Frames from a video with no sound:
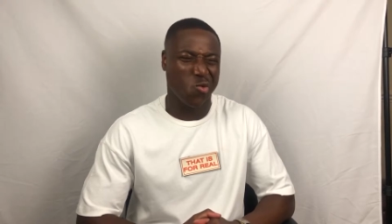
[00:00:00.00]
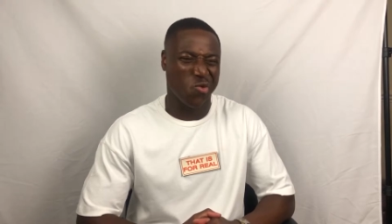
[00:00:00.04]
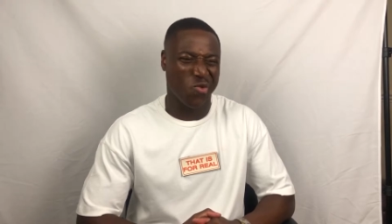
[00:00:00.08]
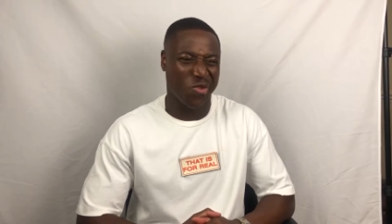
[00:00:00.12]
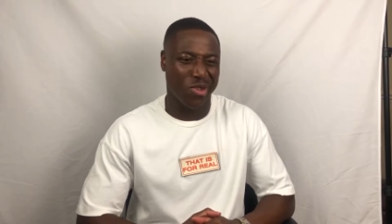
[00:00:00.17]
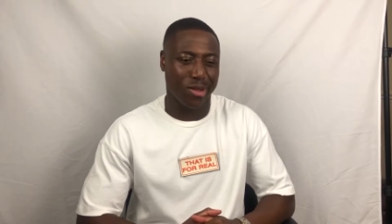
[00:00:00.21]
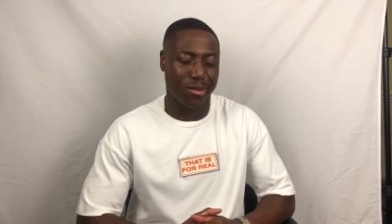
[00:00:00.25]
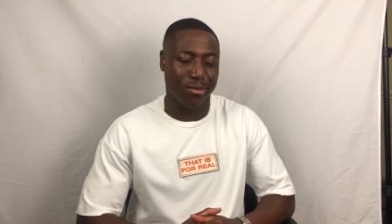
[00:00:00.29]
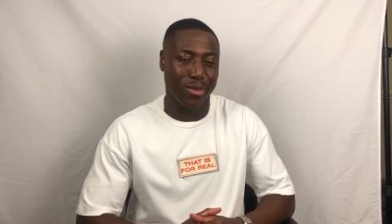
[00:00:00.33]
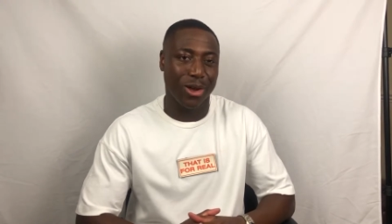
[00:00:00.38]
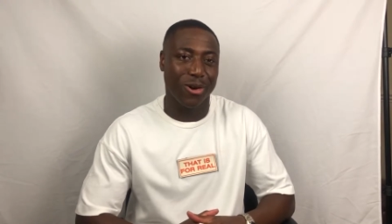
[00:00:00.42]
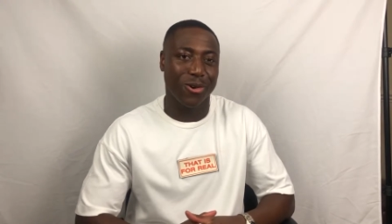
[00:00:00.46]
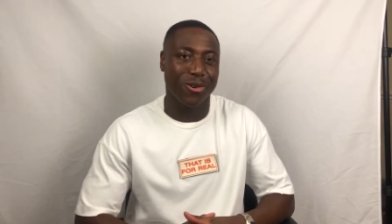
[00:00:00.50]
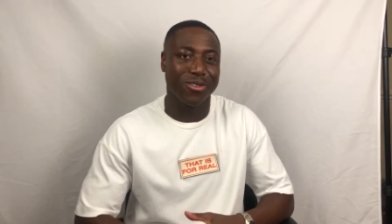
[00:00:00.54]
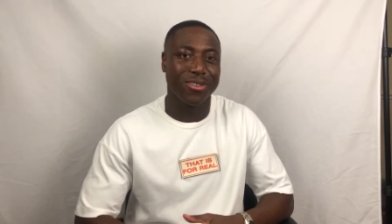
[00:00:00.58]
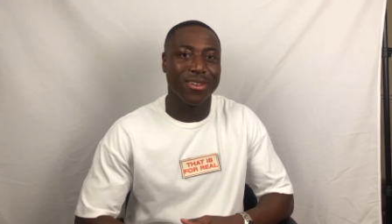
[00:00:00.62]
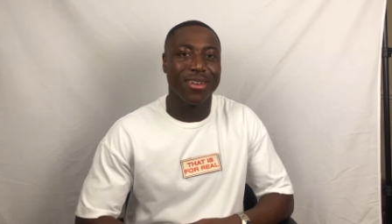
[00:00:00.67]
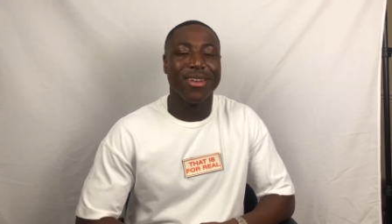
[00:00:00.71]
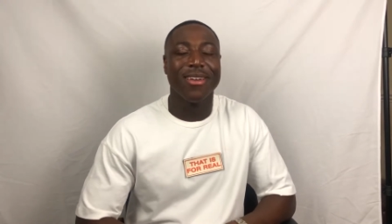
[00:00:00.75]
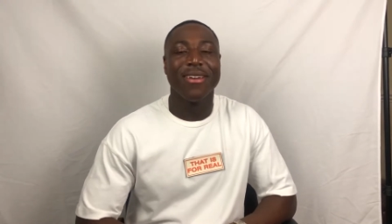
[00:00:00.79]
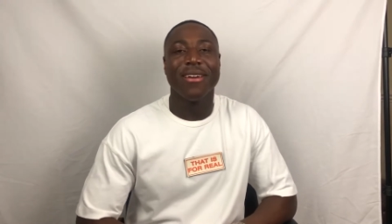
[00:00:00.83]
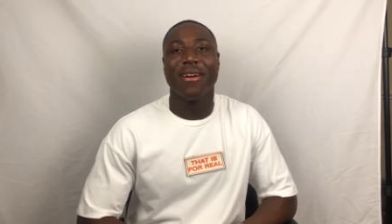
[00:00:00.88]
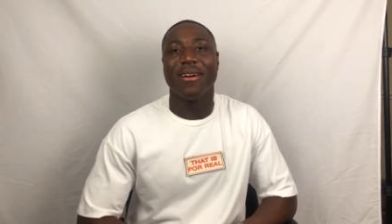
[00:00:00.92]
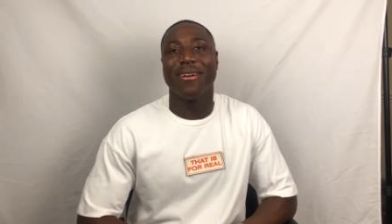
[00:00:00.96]
Feeling a bit old.
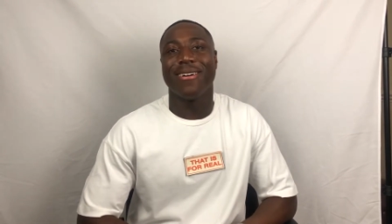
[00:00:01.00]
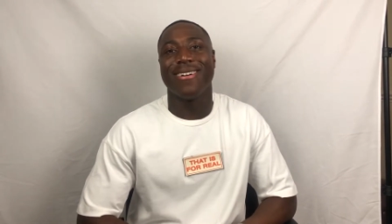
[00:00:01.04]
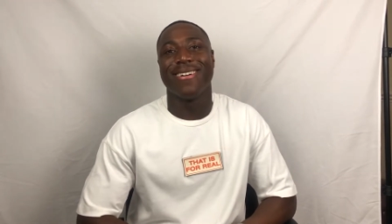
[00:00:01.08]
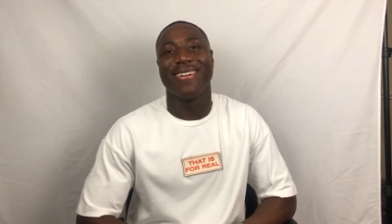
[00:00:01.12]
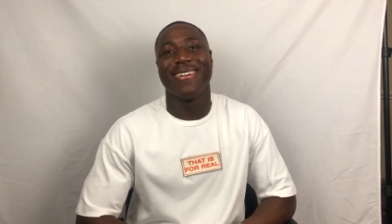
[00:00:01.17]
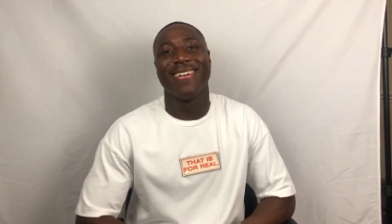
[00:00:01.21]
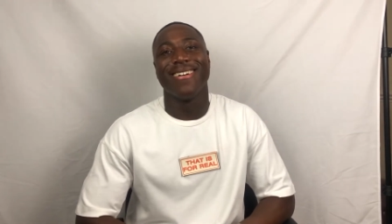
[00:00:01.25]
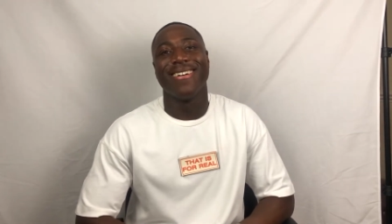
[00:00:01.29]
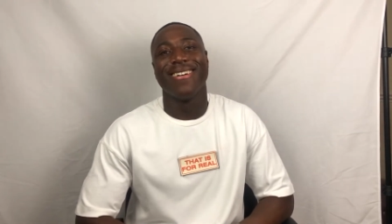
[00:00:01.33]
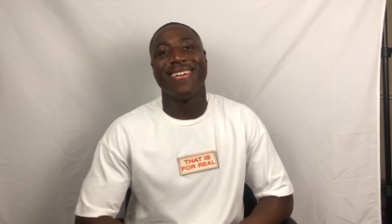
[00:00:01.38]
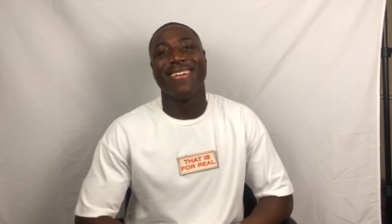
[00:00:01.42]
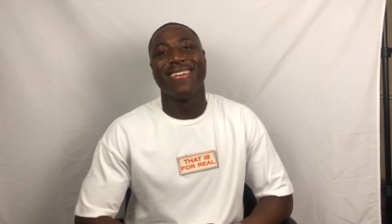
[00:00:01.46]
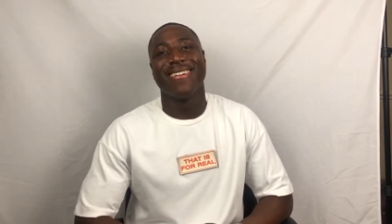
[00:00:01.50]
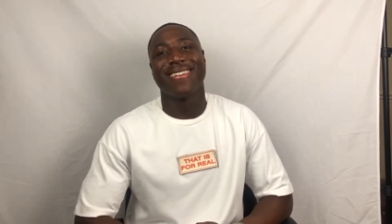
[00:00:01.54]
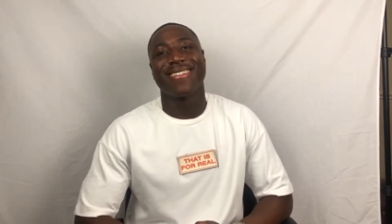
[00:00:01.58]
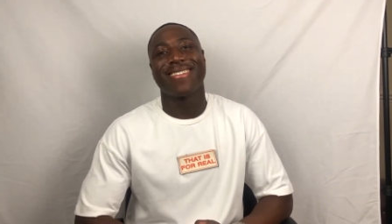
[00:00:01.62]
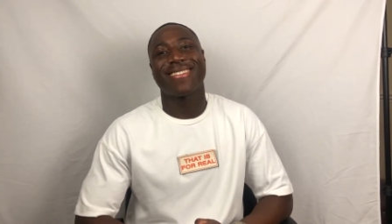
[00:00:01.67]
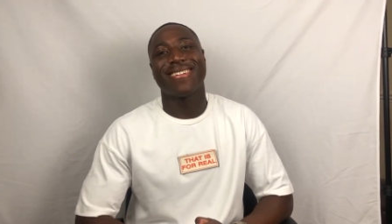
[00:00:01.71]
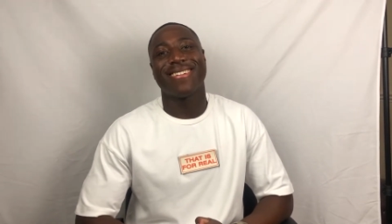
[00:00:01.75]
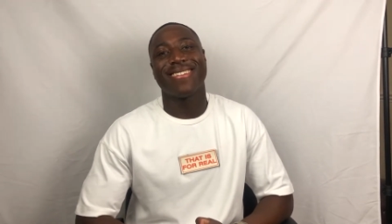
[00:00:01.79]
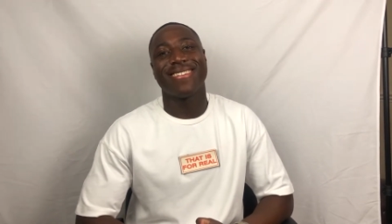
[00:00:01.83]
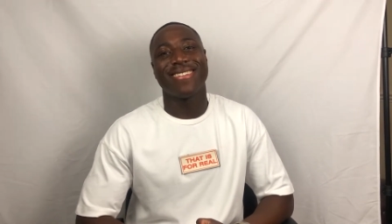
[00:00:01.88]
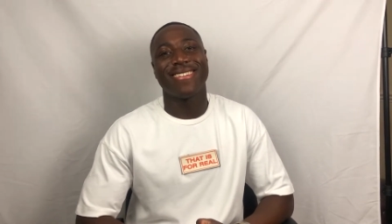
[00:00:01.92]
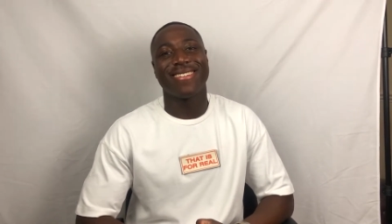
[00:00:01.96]

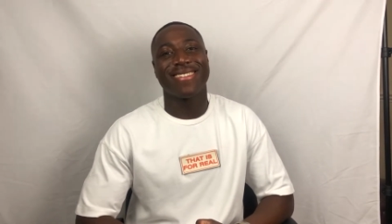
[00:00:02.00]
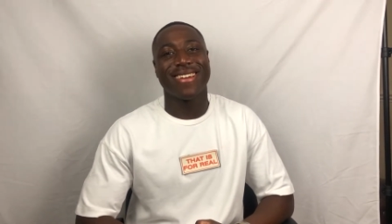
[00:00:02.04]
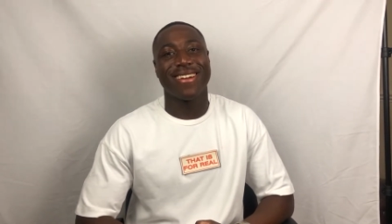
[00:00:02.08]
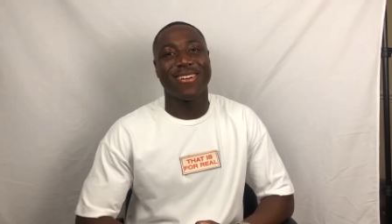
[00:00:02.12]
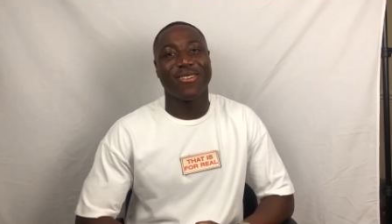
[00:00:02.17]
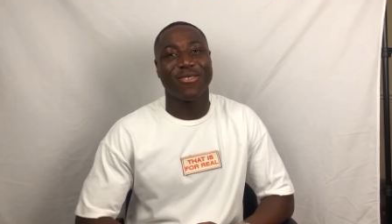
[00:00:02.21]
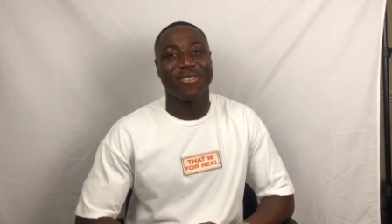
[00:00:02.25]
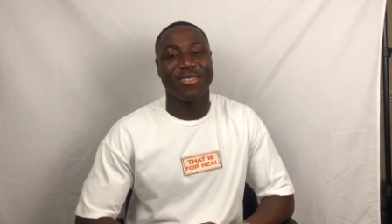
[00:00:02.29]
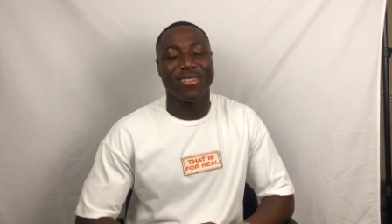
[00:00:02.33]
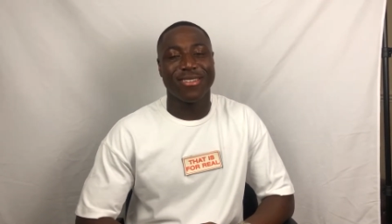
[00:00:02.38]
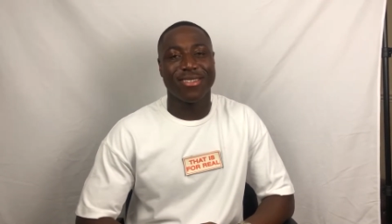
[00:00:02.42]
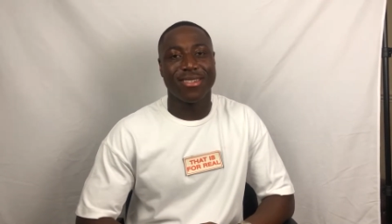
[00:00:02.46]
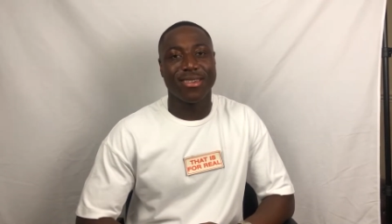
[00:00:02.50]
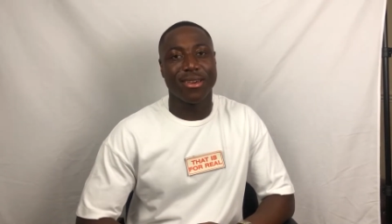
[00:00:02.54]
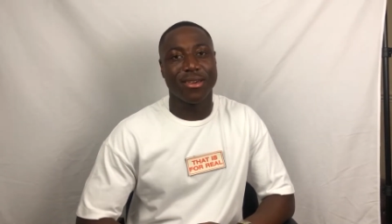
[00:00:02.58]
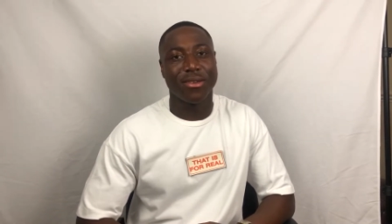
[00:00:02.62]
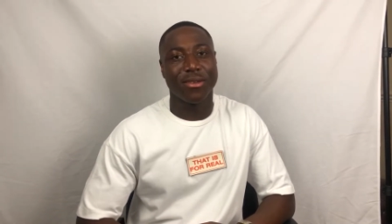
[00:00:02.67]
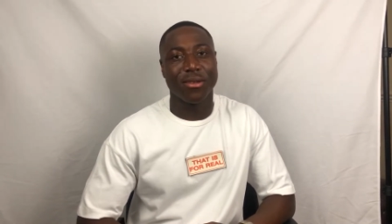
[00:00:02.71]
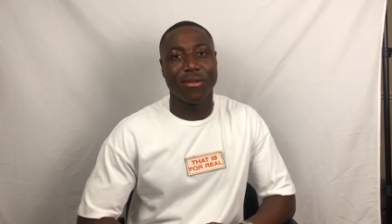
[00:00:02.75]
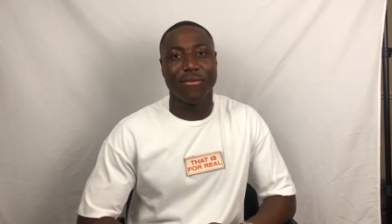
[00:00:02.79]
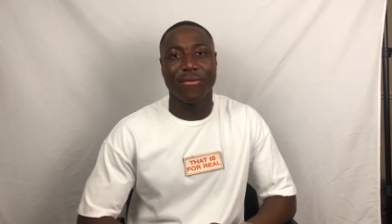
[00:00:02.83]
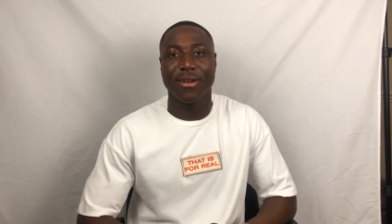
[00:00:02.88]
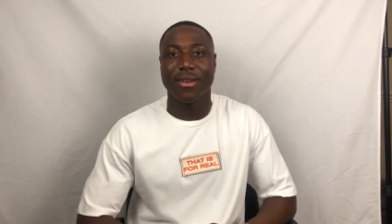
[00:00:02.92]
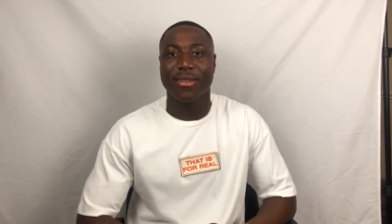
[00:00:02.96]
Studied psychology at
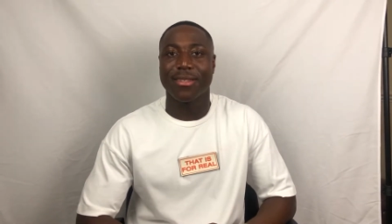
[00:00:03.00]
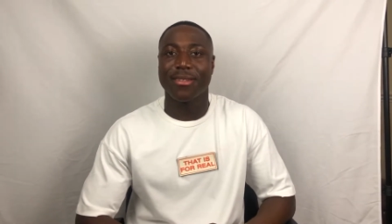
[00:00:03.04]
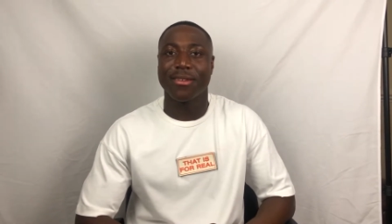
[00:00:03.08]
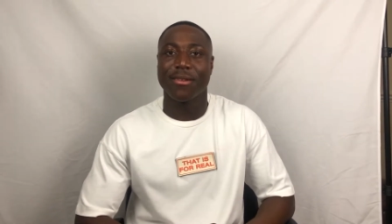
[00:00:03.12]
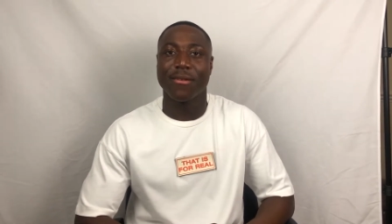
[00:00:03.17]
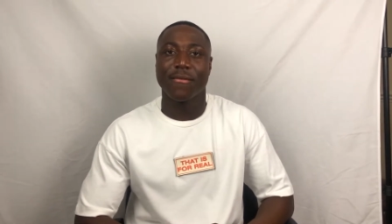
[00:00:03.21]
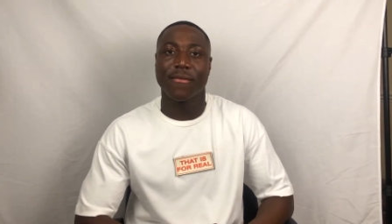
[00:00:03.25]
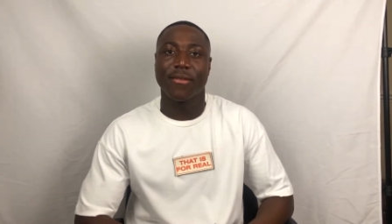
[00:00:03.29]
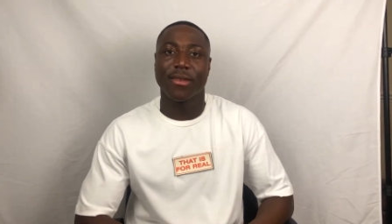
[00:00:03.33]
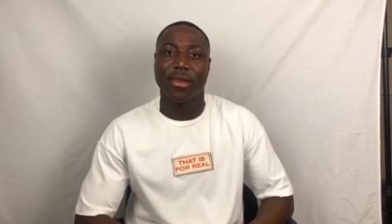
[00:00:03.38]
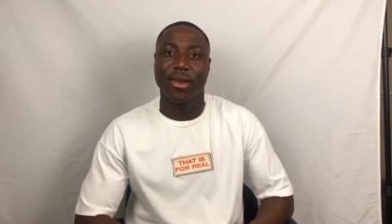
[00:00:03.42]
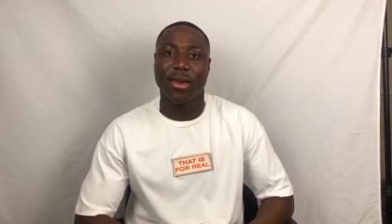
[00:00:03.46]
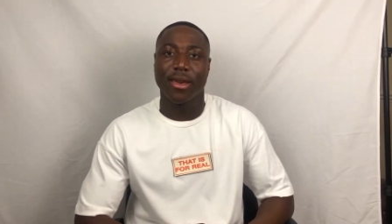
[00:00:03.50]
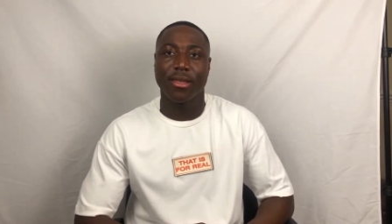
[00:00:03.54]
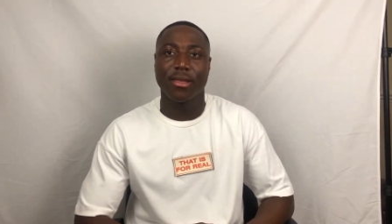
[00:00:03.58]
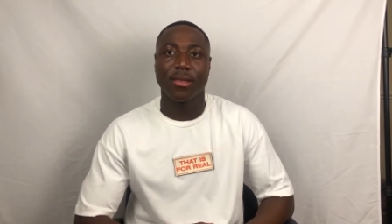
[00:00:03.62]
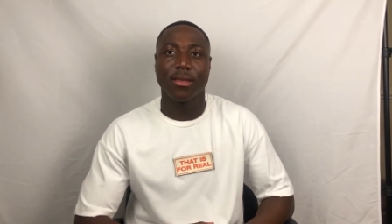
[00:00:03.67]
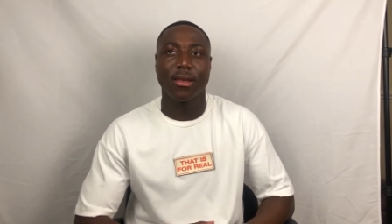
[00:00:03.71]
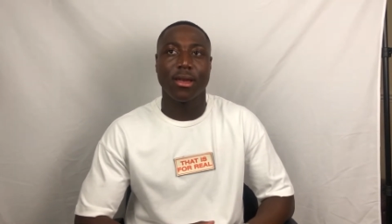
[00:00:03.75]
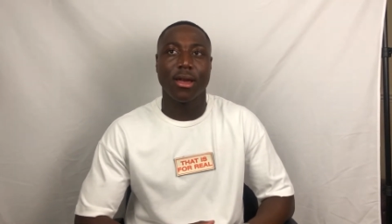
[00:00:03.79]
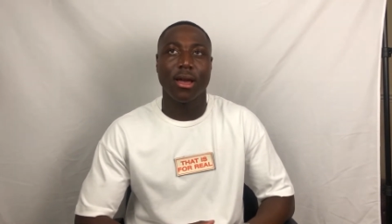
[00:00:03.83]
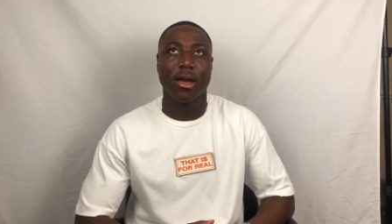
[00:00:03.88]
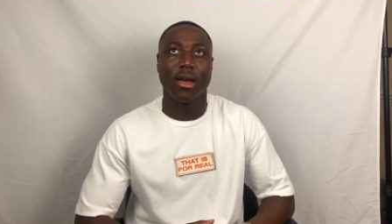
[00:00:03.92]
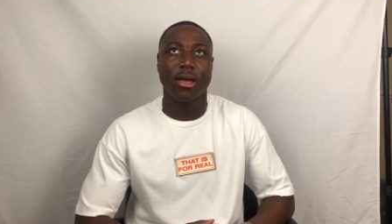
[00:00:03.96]
University of
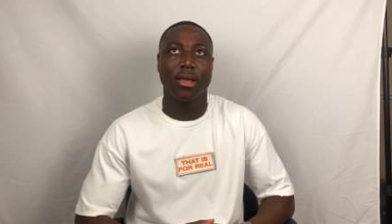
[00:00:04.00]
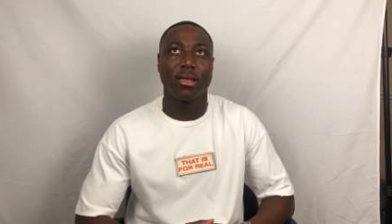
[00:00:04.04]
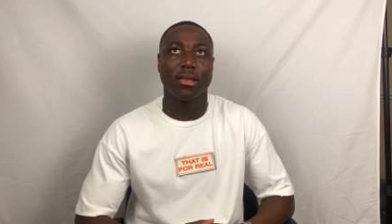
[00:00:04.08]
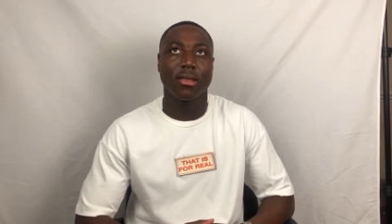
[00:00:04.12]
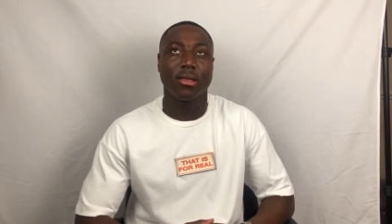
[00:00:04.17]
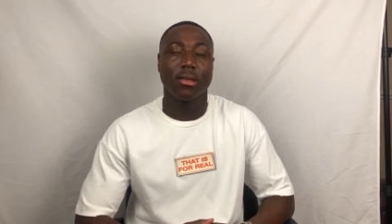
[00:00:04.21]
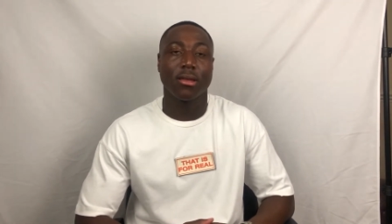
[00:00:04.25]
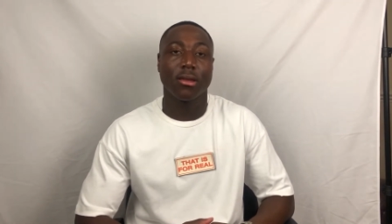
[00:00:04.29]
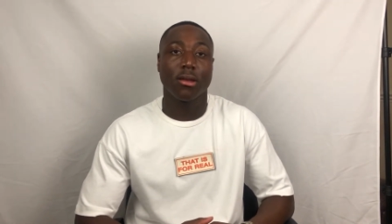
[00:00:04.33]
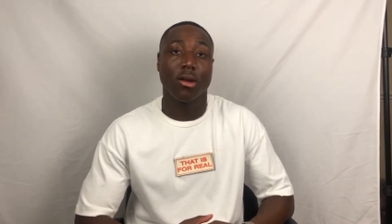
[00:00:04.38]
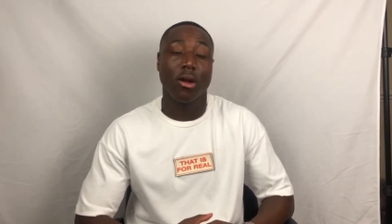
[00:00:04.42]
Kent and